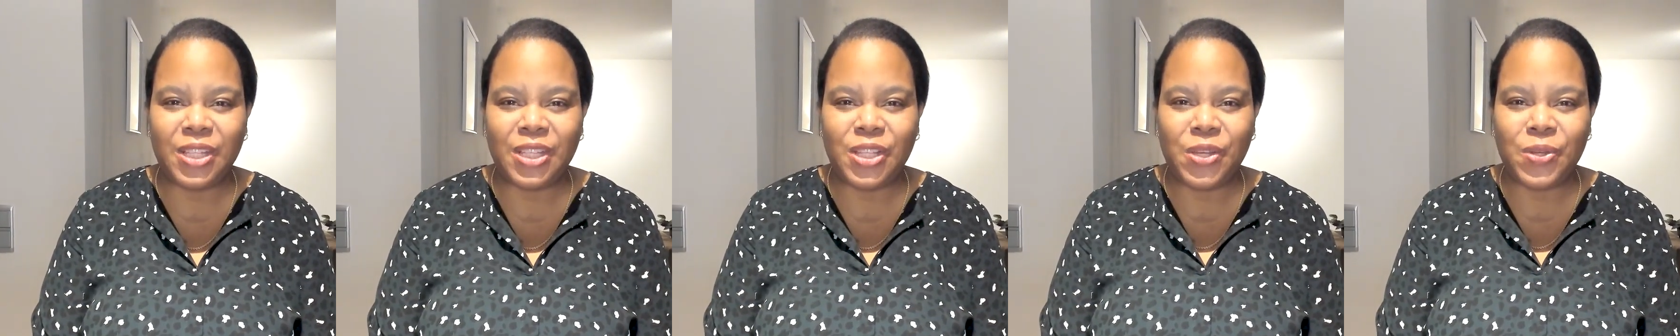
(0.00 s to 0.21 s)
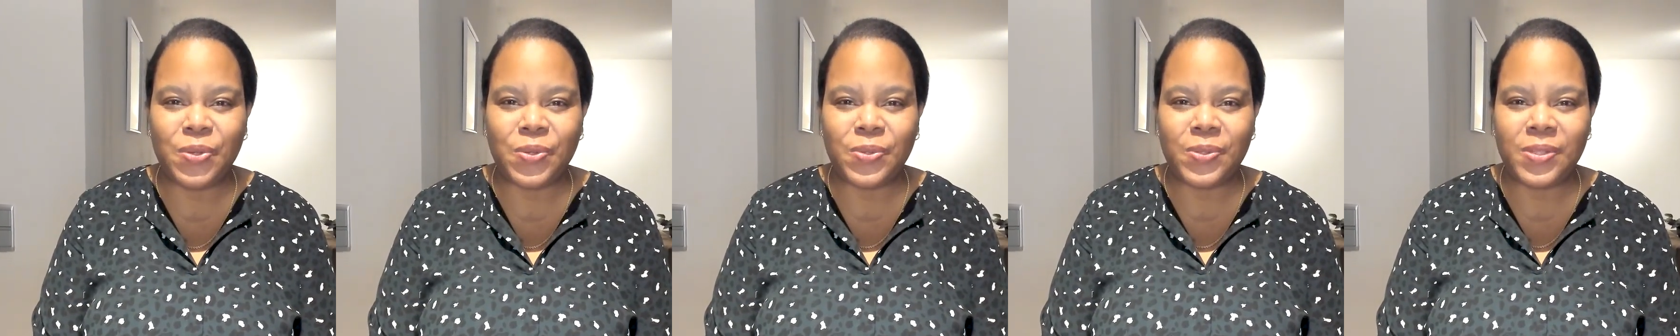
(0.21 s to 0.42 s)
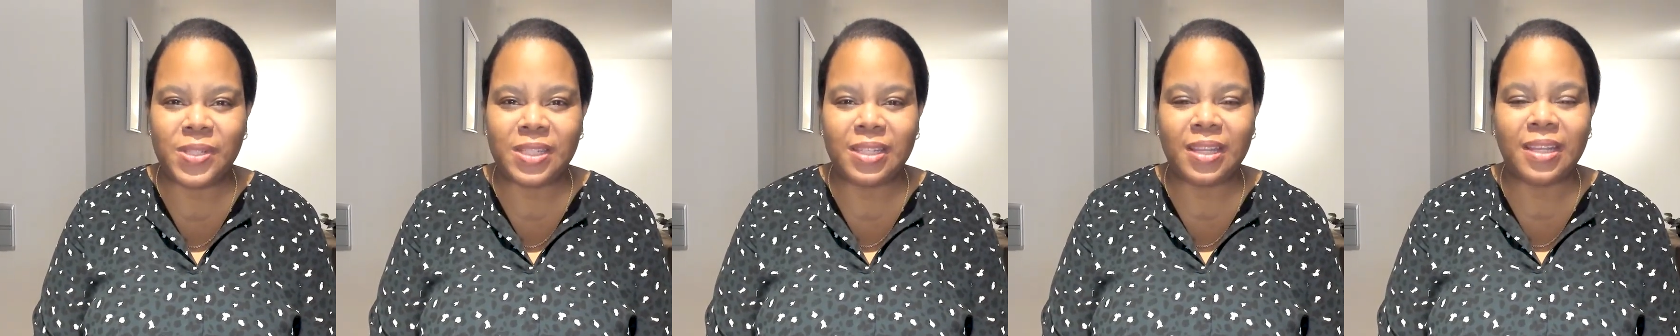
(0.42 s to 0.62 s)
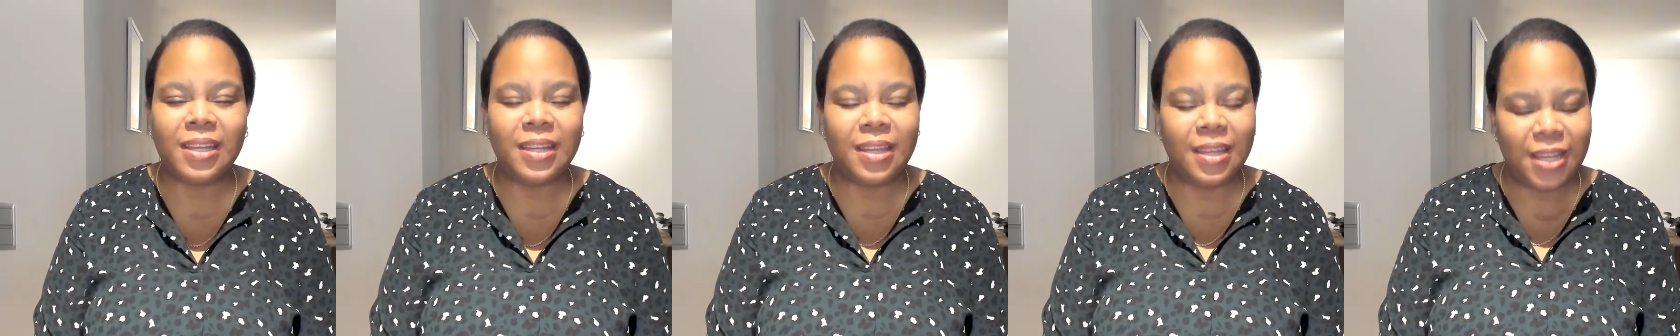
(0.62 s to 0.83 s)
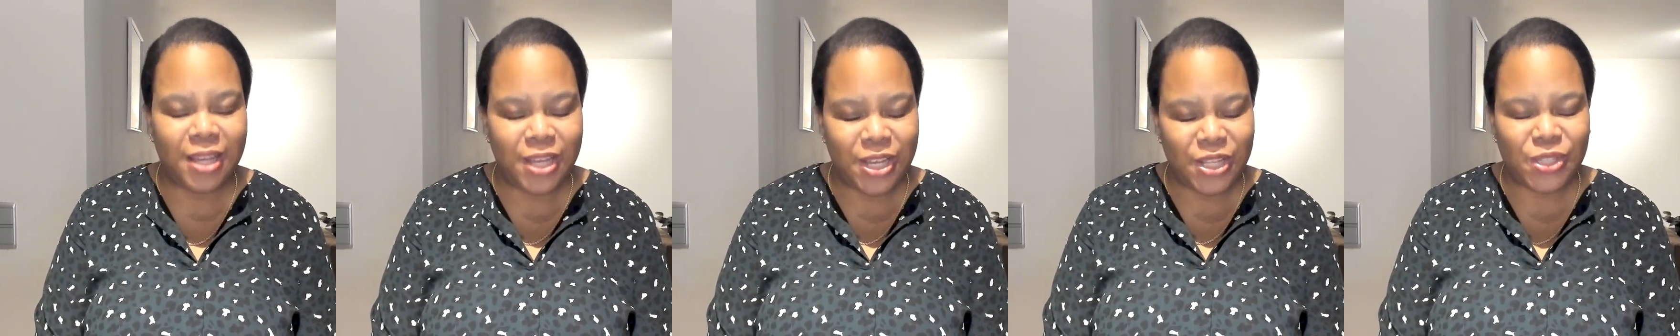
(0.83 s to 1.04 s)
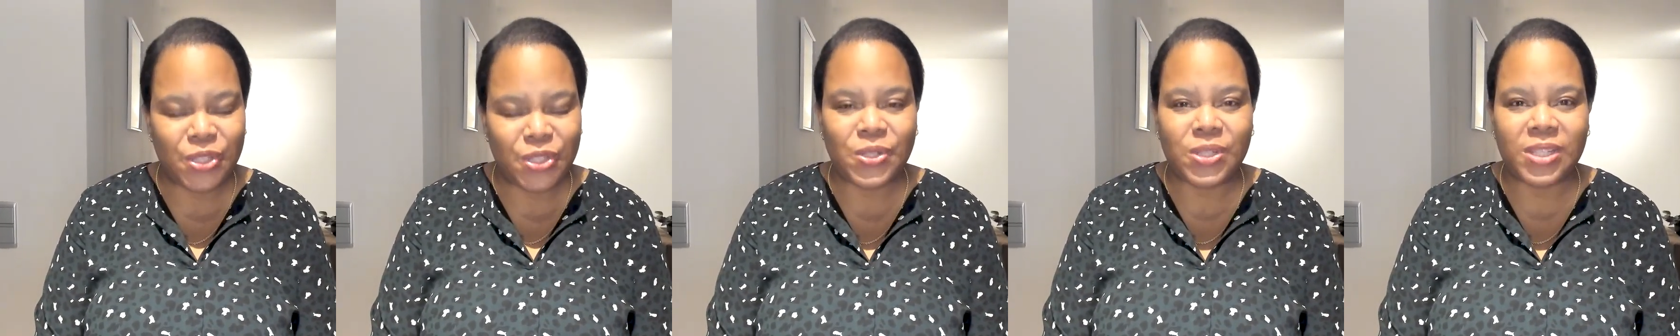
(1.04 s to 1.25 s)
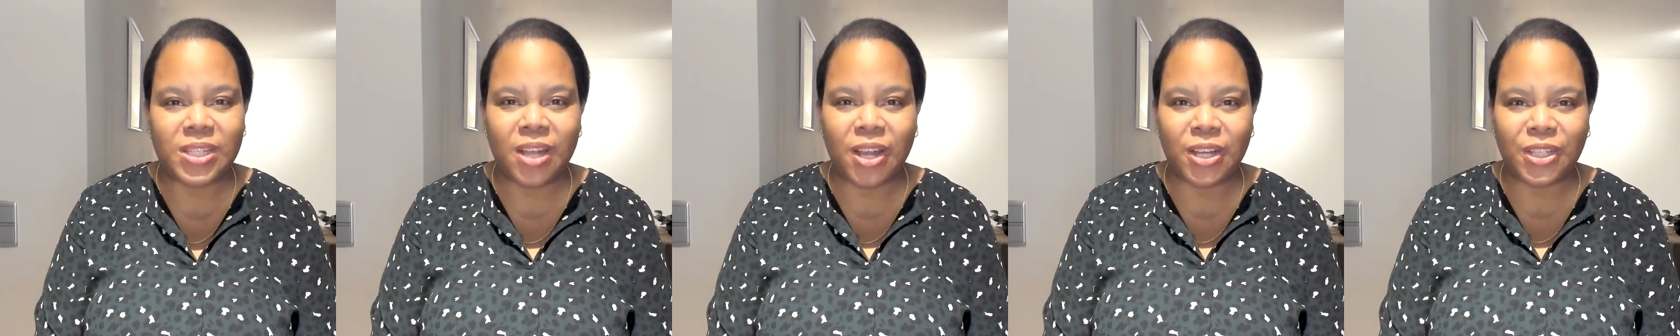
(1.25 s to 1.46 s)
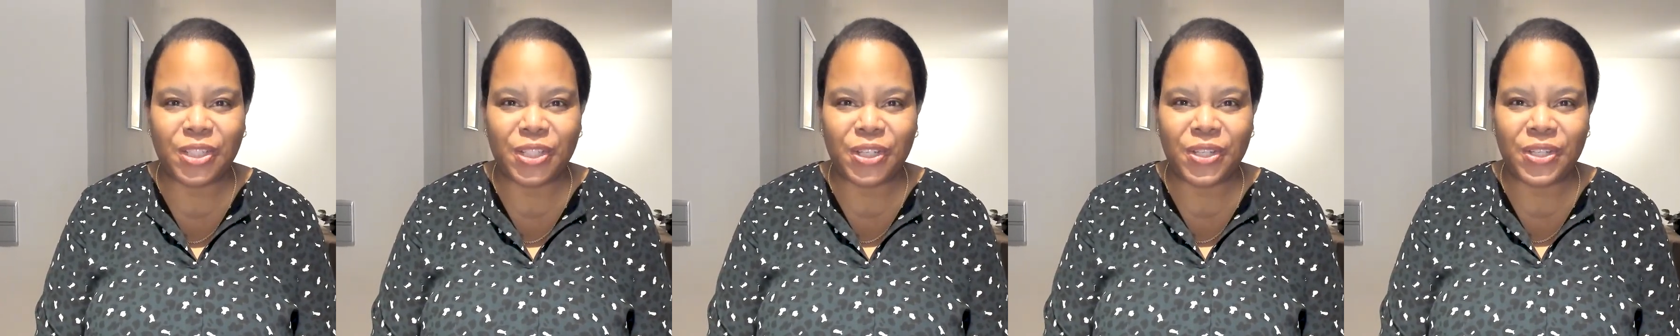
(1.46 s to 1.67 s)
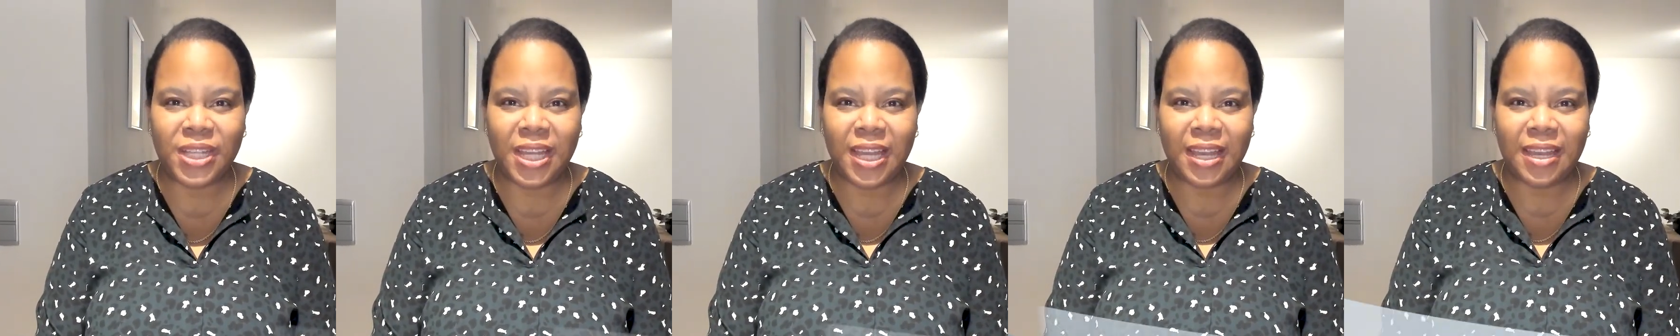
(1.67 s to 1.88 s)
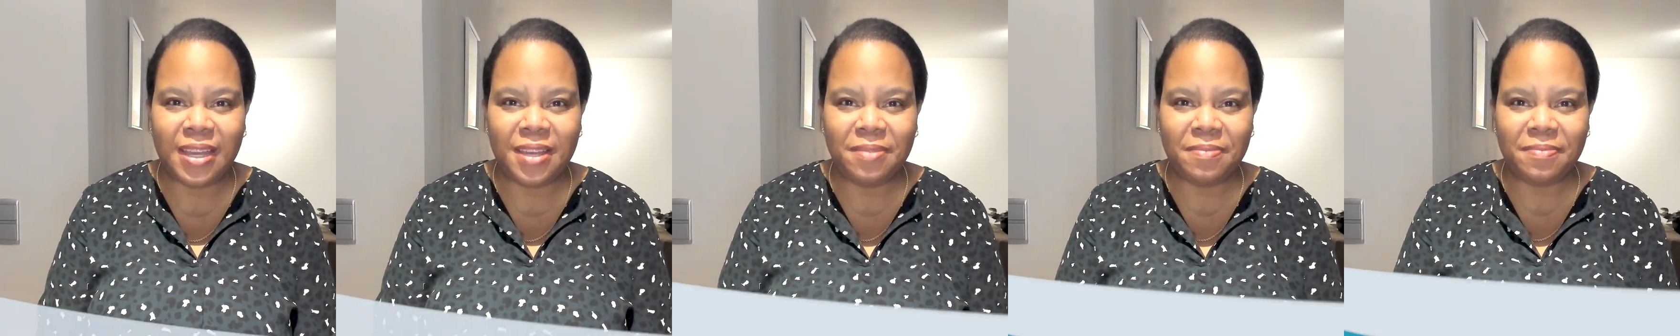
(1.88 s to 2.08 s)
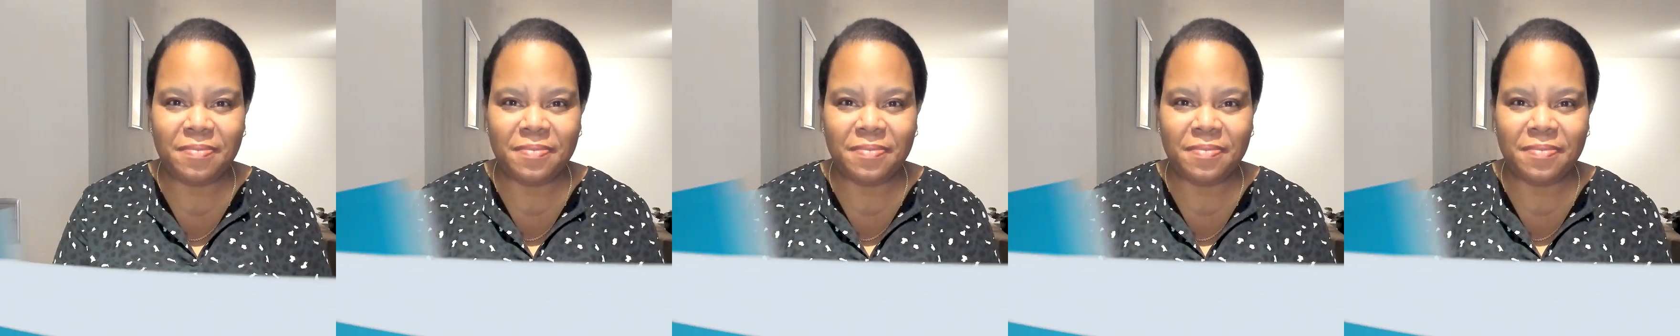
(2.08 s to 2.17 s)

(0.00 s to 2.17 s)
news to start your day.